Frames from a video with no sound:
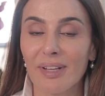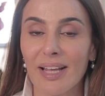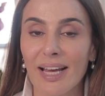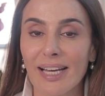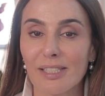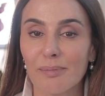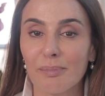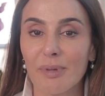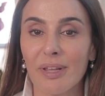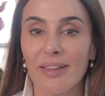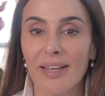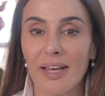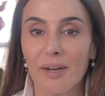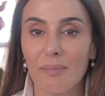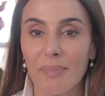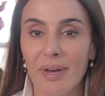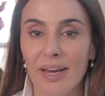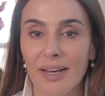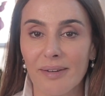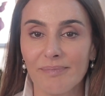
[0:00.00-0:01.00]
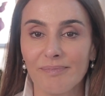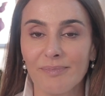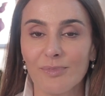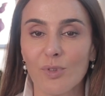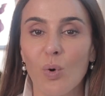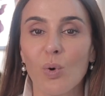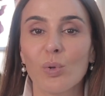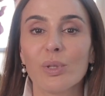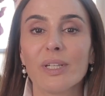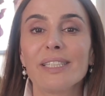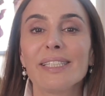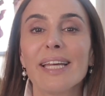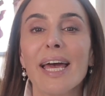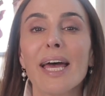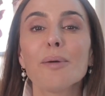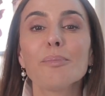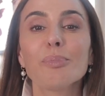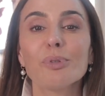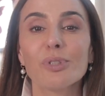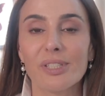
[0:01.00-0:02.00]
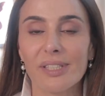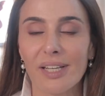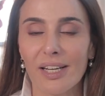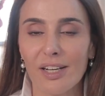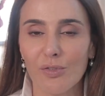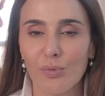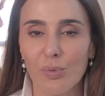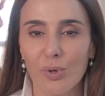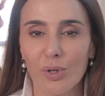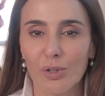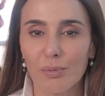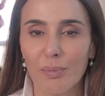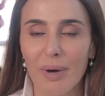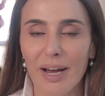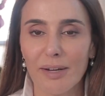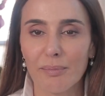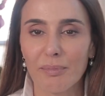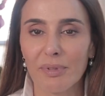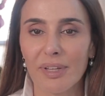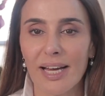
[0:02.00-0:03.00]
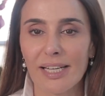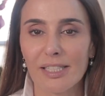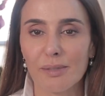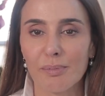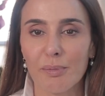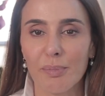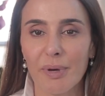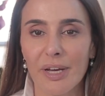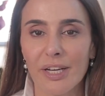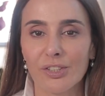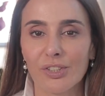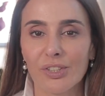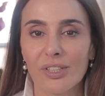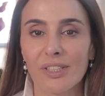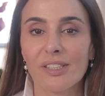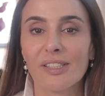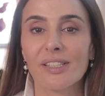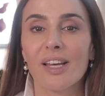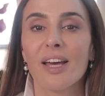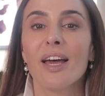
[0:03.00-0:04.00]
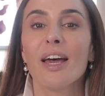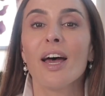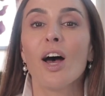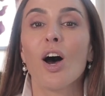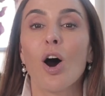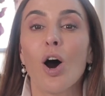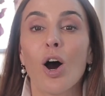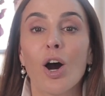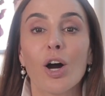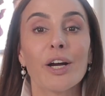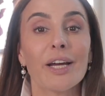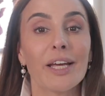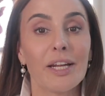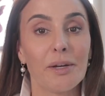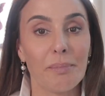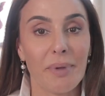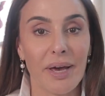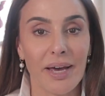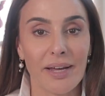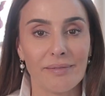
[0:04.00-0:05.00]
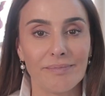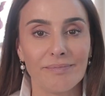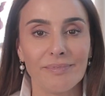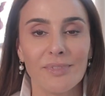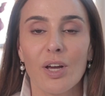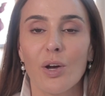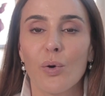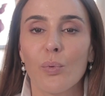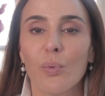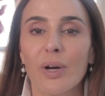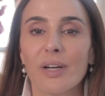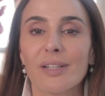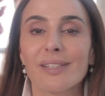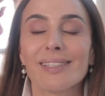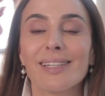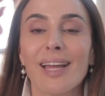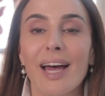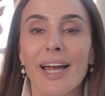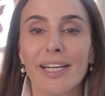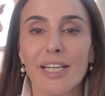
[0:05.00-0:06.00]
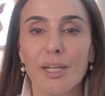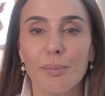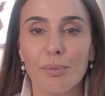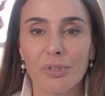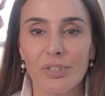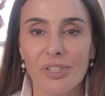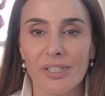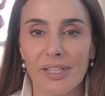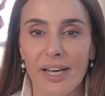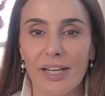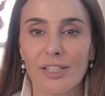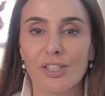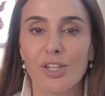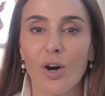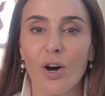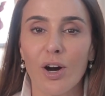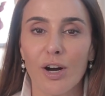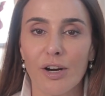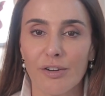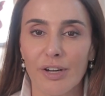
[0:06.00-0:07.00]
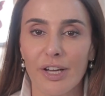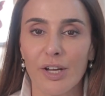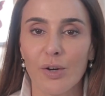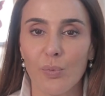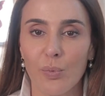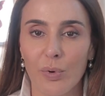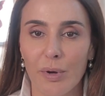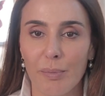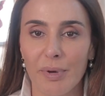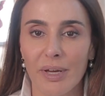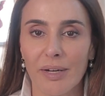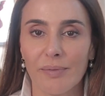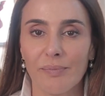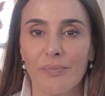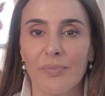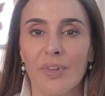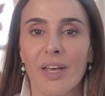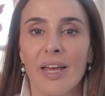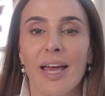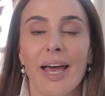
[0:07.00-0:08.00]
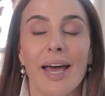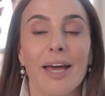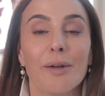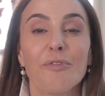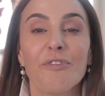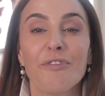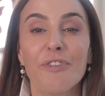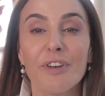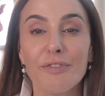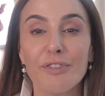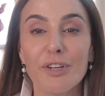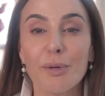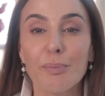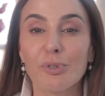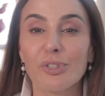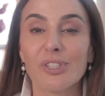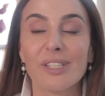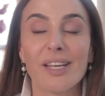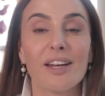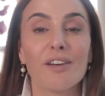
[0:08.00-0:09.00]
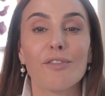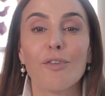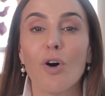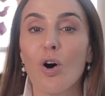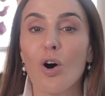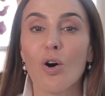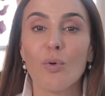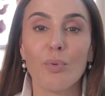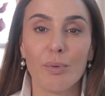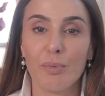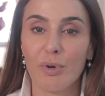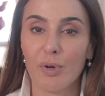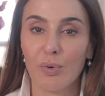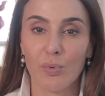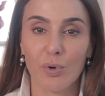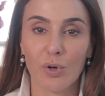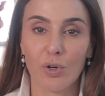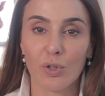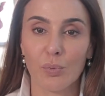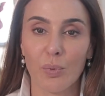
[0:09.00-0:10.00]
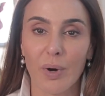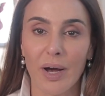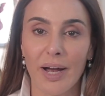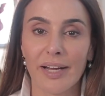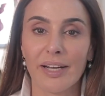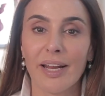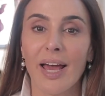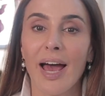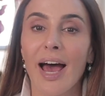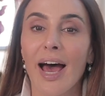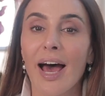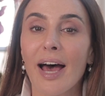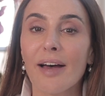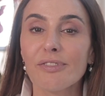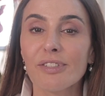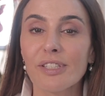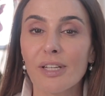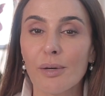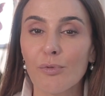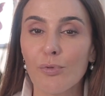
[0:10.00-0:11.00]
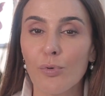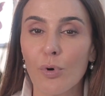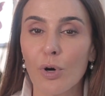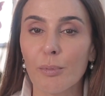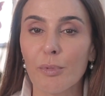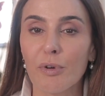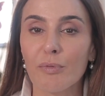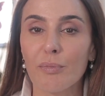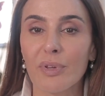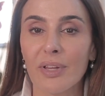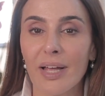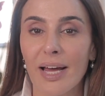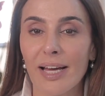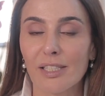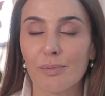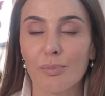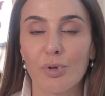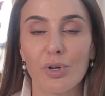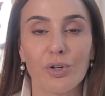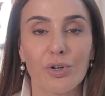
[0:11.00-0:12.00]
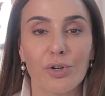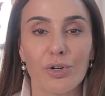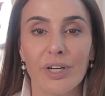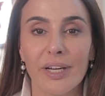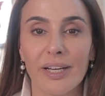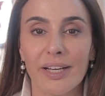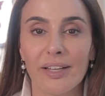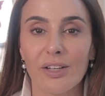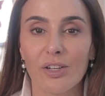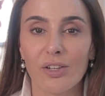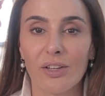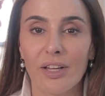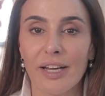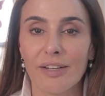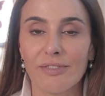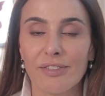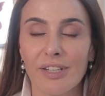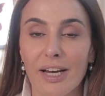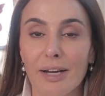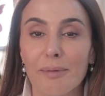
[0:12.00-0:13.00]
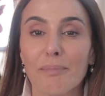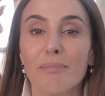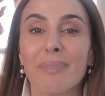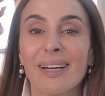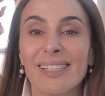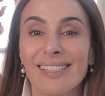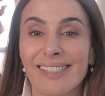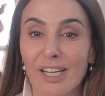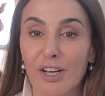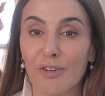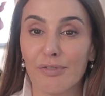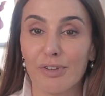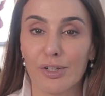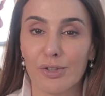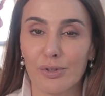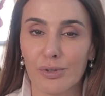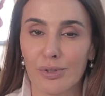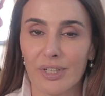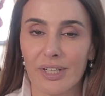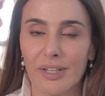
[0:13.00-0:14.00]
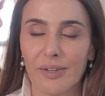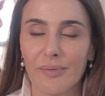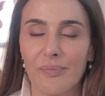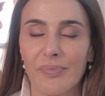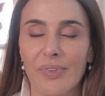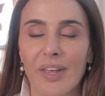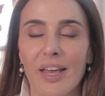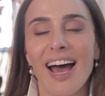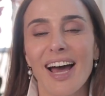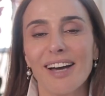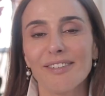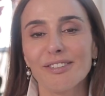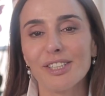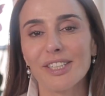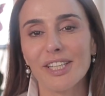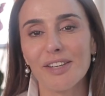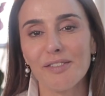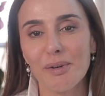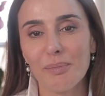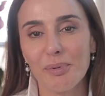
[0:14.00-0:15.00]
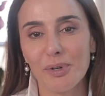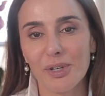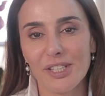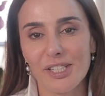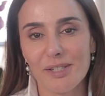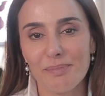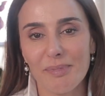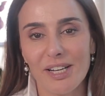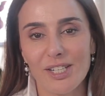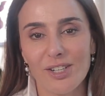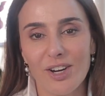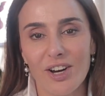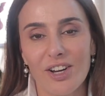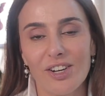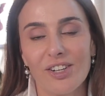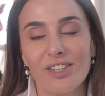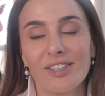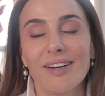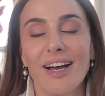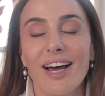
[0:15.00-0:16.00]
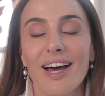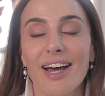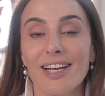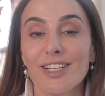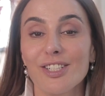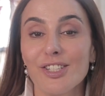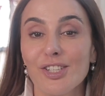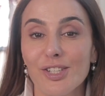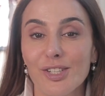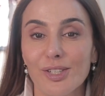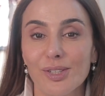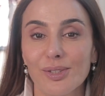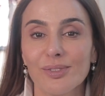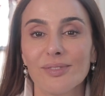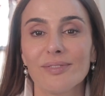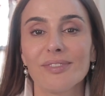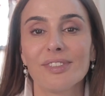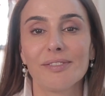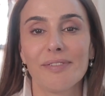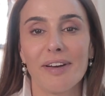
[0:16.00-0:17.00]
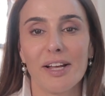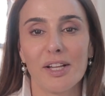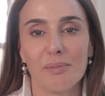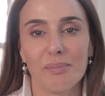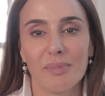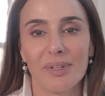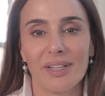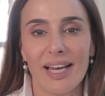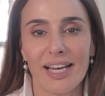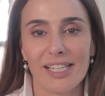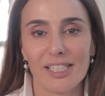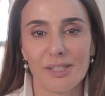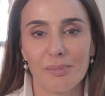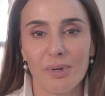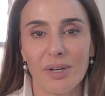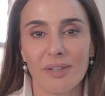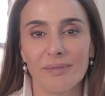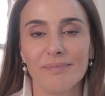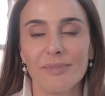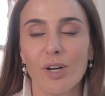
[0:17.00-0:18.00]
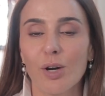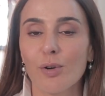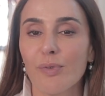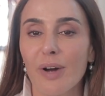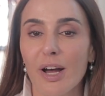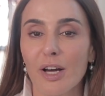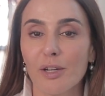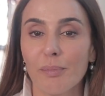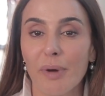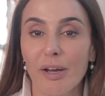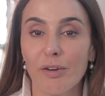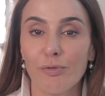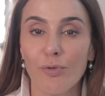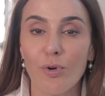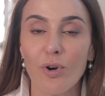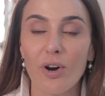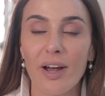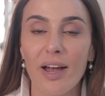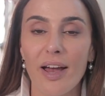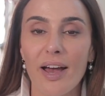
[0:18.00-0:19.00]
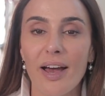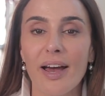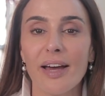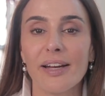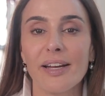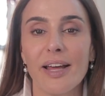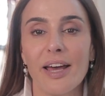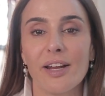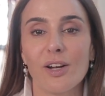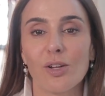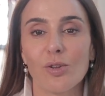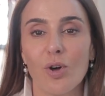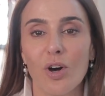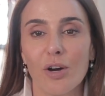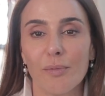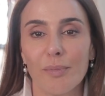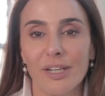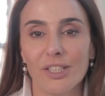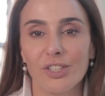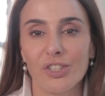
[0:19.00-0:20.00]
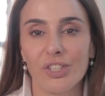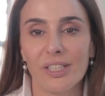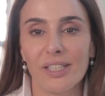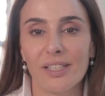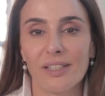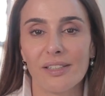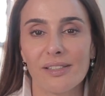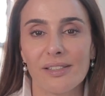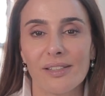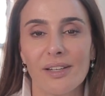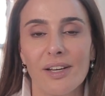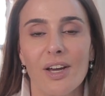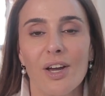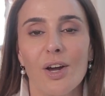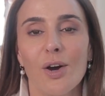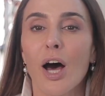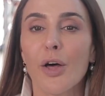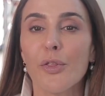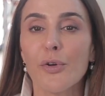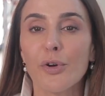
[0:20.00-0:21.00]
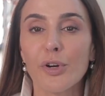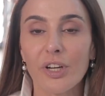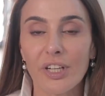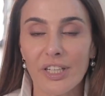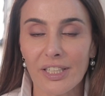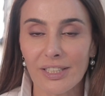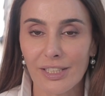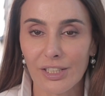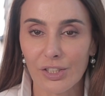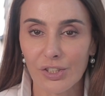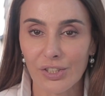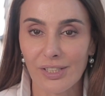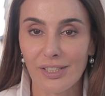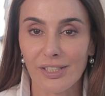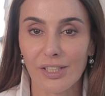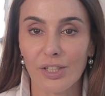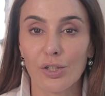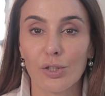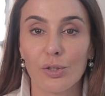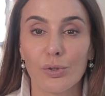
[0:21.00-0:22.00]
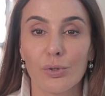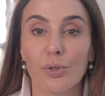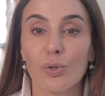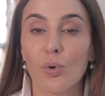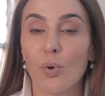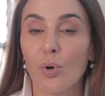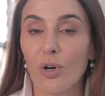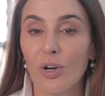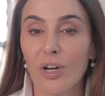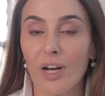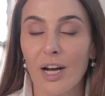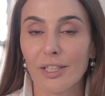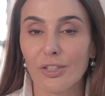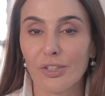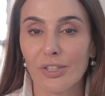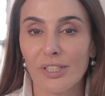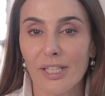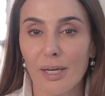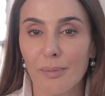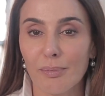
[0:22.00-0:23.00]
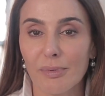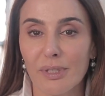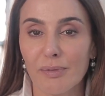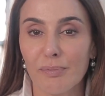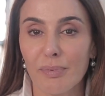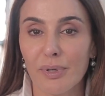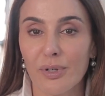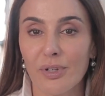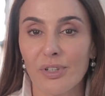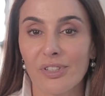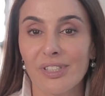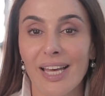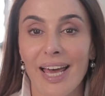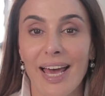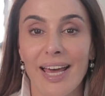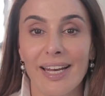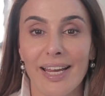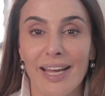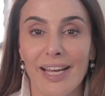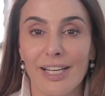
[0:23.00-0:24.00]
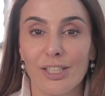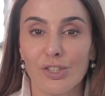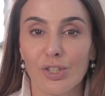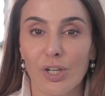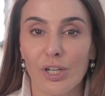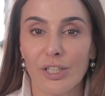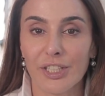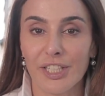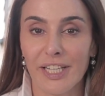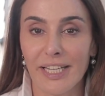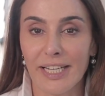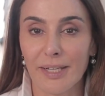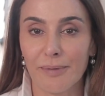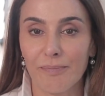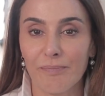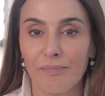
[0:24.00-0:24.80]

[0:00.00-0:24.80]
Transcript: melasma than men. Only 10% of worldwide melasma patients are in men, whereas 90% are in women. And 50% of all women worldwide have some form of melasma occurring in their lifetime, myself included. After giving birth to my daughter, I too developed melasma around my forehead and along my cheeks. Other conditions include oral contraceptive pills and HRT,